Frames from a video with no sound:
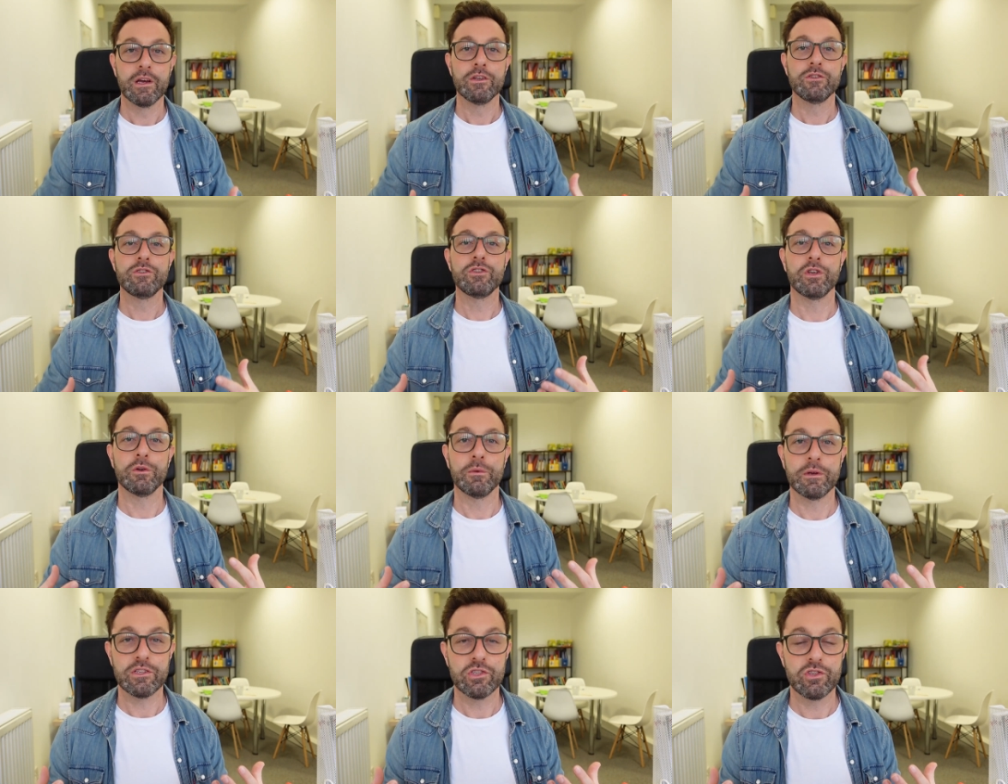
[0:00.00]

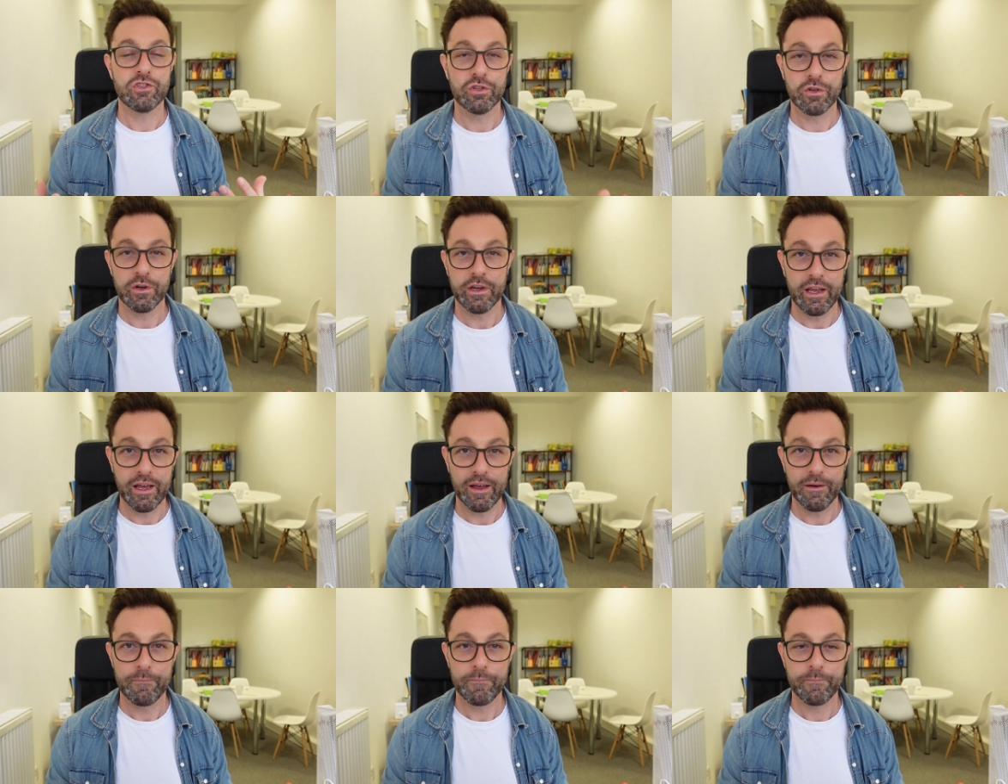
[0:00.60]
to enjoy
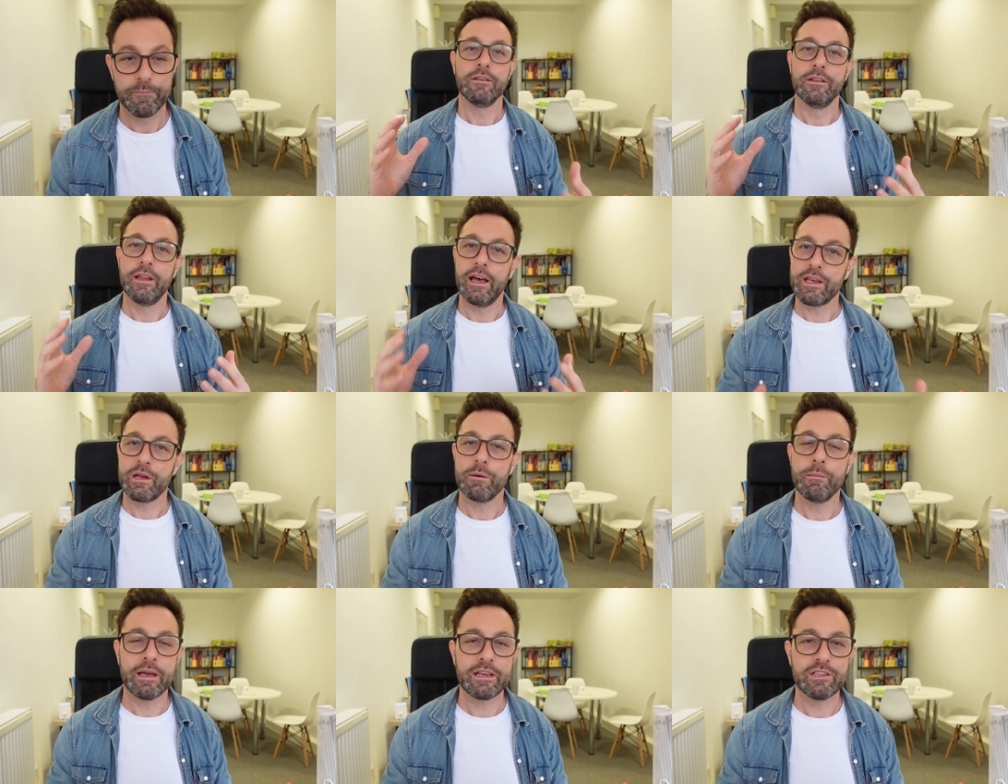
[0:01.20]
it. They're
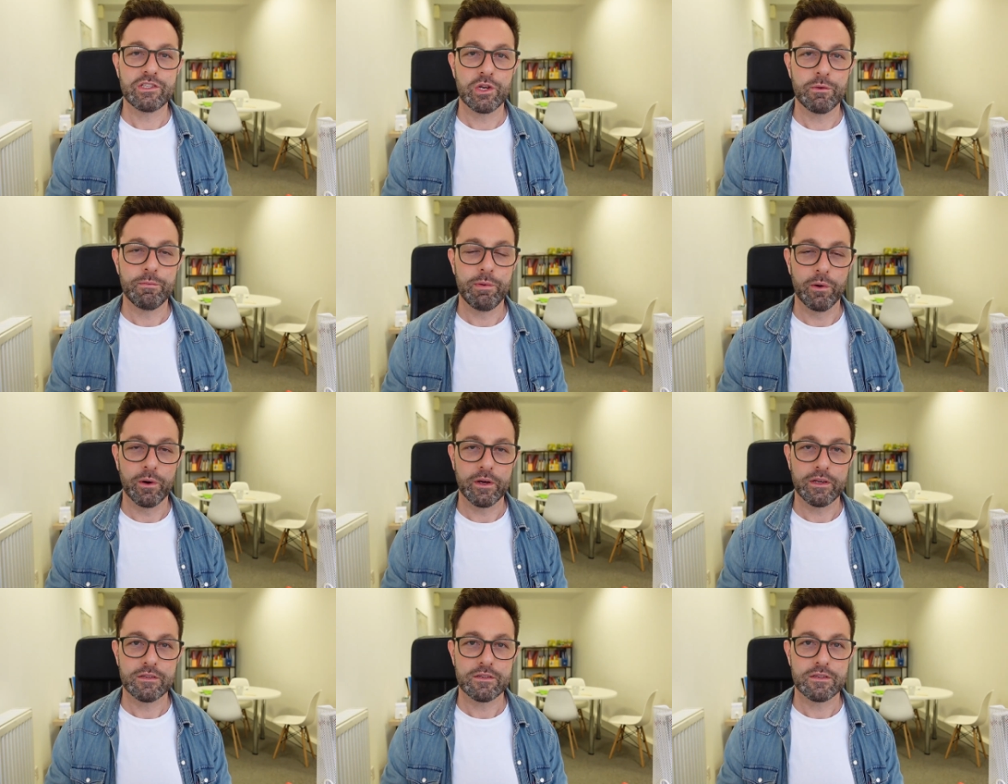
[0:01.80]
your main two
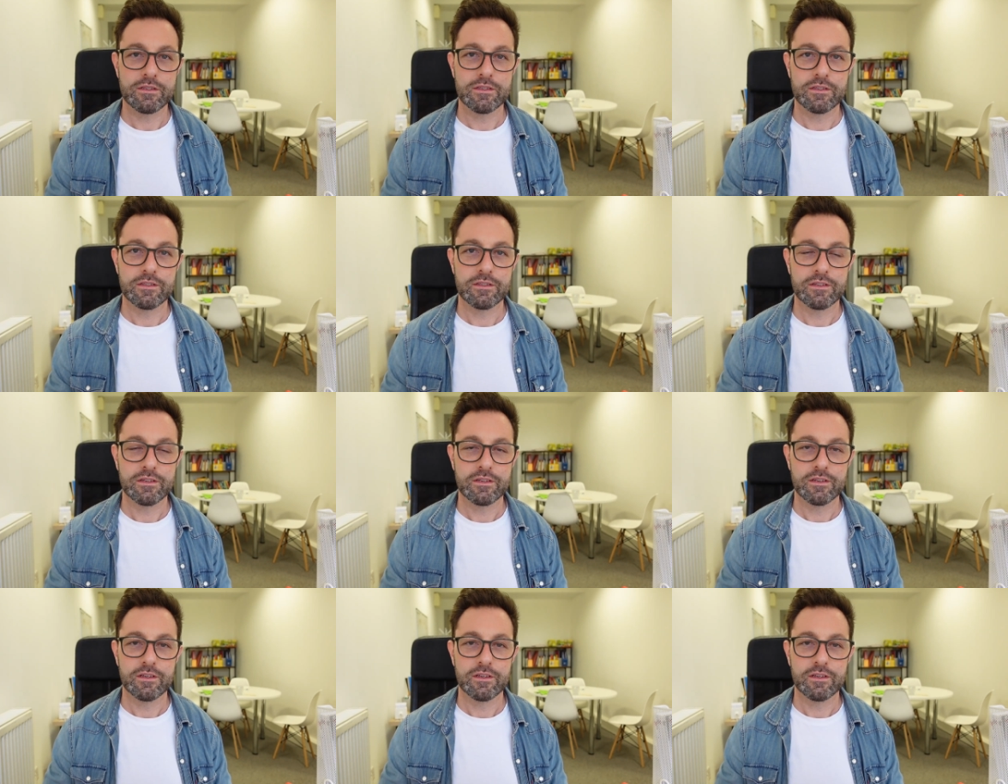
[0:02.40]
points.